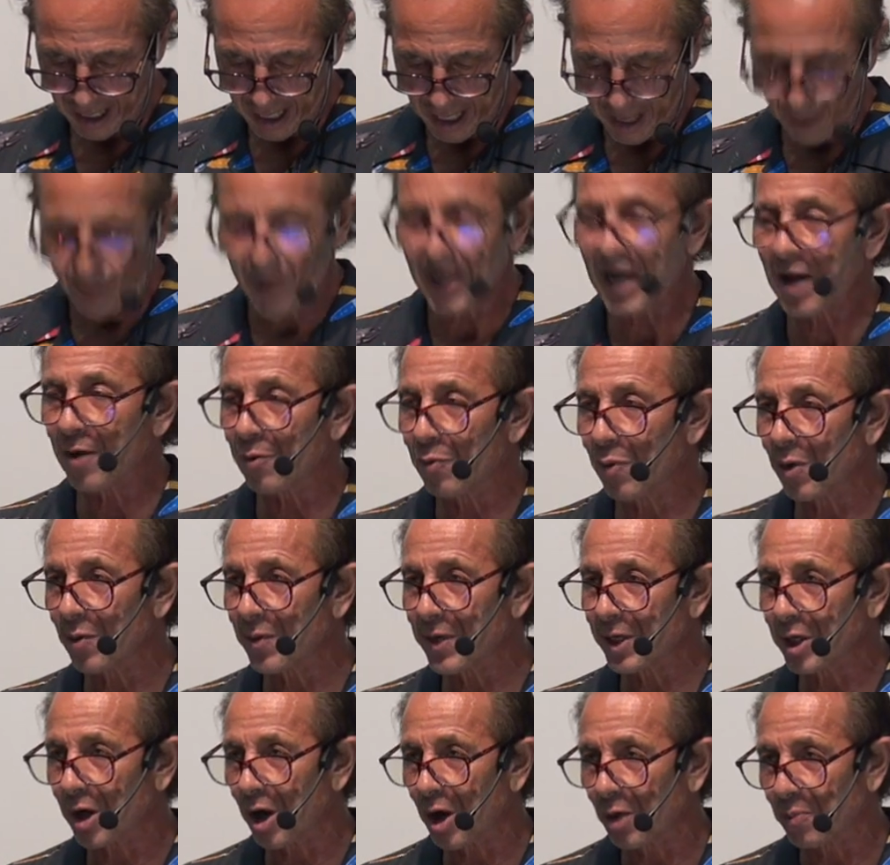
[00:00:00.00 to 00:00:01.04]
We have what we
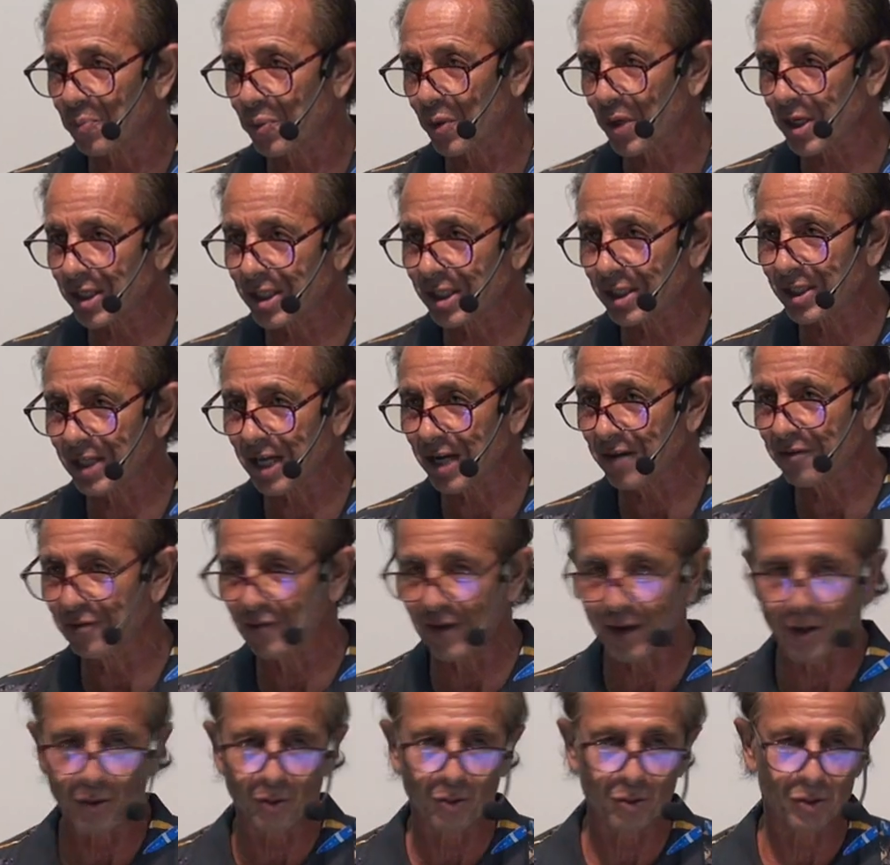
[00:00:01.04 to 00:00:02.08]
call present-day
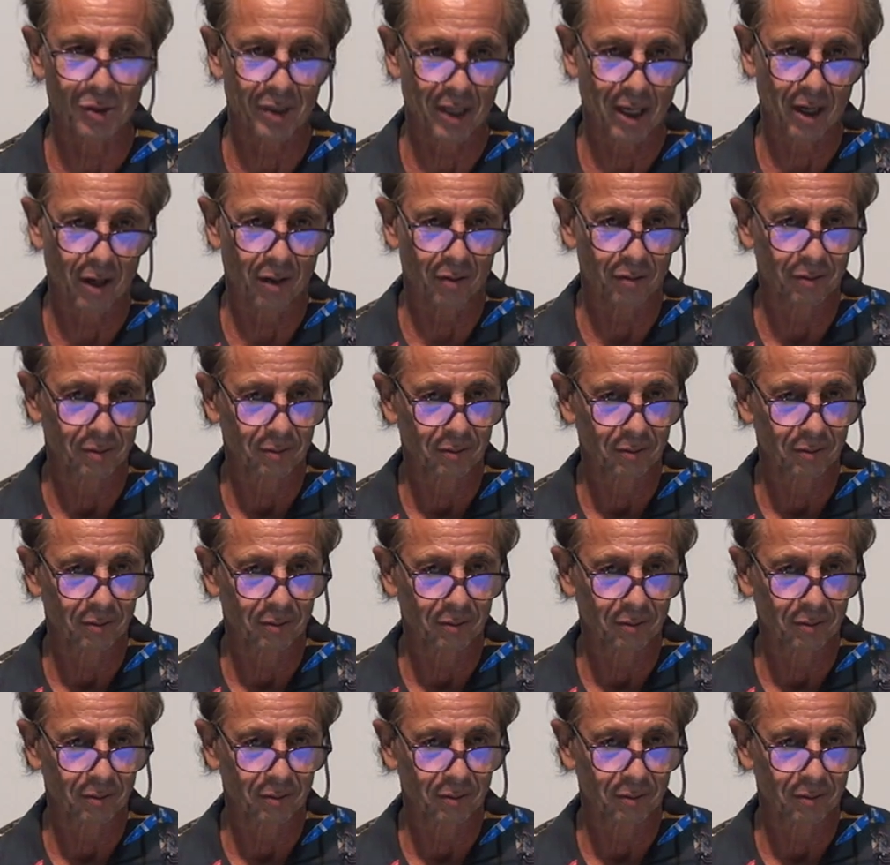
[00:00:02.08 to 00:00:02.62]
pharaohs now.